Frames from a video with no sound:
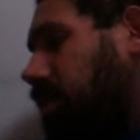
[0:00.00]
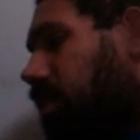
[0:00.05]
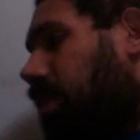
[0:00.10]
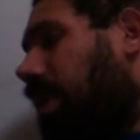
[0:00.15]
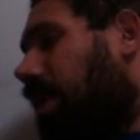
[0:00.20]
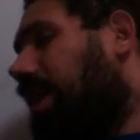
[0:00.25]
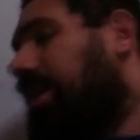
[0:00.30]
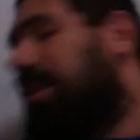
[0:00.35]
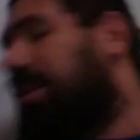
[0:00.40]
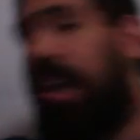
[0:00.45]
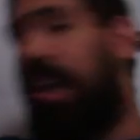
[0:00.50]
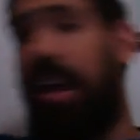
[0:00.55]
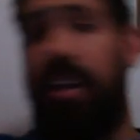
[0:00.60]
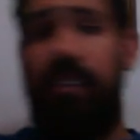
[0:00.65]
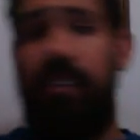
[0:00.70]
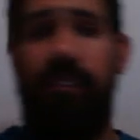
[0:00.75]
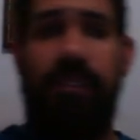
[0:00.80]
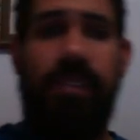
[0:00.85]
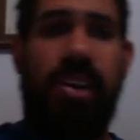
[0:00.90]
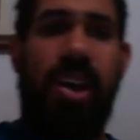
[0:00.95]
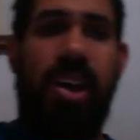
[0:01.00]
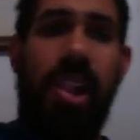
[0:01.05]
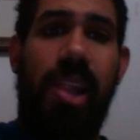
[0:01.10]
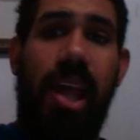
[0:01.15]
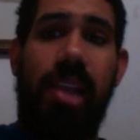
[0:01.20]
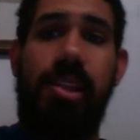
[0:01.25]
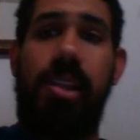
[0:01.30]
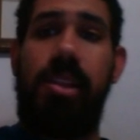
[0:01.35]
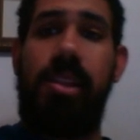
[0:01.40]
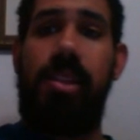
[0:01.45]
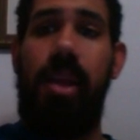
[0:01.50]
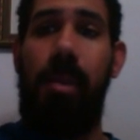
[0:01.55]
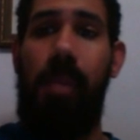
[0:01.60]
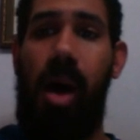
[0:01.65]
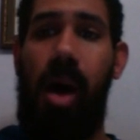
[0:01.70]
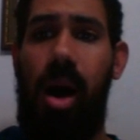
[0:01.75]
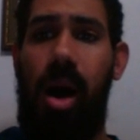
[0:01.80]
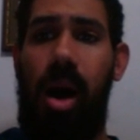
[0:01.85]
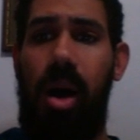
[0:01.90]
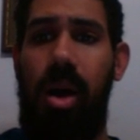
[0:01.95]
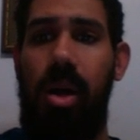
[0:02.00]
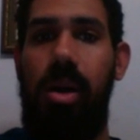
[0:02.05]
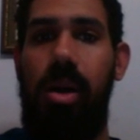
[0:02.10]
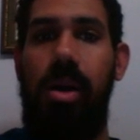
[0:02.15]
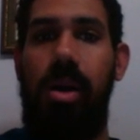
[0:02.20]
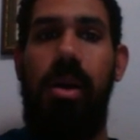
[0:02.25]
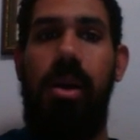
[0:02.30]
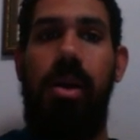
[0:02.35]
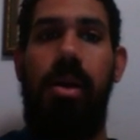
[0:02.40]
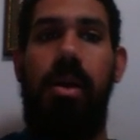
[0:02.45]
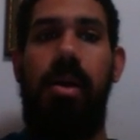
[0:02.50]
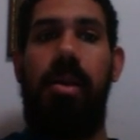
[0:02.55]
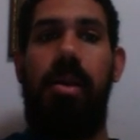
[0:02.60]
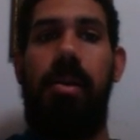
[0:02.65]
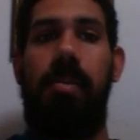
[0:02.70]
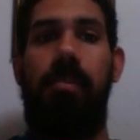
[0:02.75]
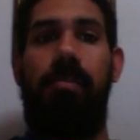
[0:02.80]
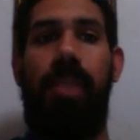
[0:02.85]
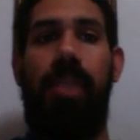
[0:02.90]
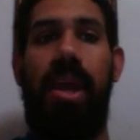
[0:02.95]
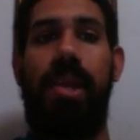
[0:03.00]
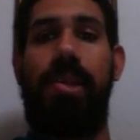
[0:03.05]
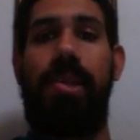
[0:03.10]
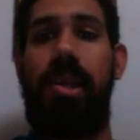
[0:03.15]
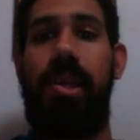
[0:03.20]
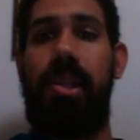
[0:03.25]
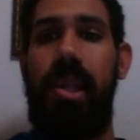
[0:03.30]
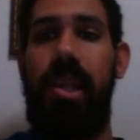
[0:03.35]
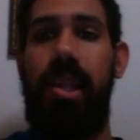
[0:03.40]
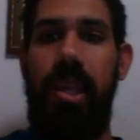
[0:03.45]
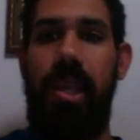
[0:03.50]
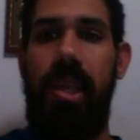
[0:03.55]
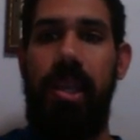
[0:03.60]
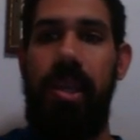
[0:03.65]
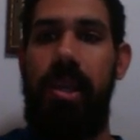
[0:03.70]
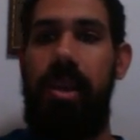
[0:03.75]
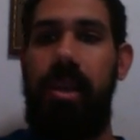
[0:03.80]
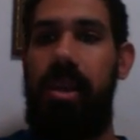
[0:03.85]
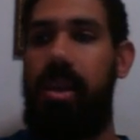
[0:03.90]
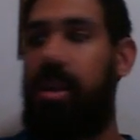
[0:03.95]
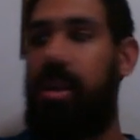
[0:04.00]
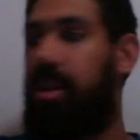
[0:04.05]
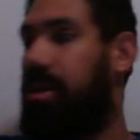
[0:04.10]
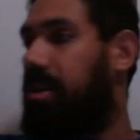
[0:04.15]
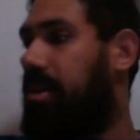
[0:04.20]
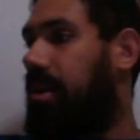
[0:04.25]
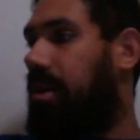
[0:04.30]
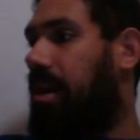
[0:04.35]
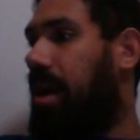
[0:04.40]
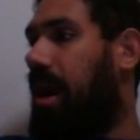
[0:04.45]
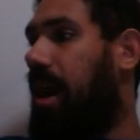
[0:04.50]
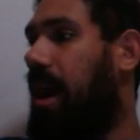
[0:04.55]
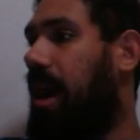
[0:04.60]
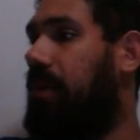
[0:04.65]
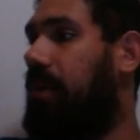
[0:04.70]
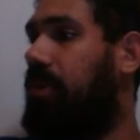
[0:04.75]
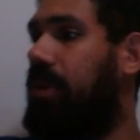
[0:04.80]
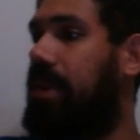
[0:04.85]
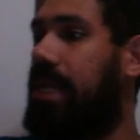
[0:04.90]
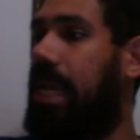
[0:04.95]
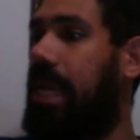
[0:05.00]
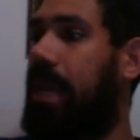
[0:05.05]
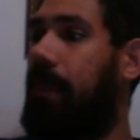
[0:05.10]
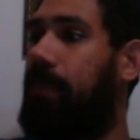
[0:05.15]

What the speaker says: once I've collected them all, basically I would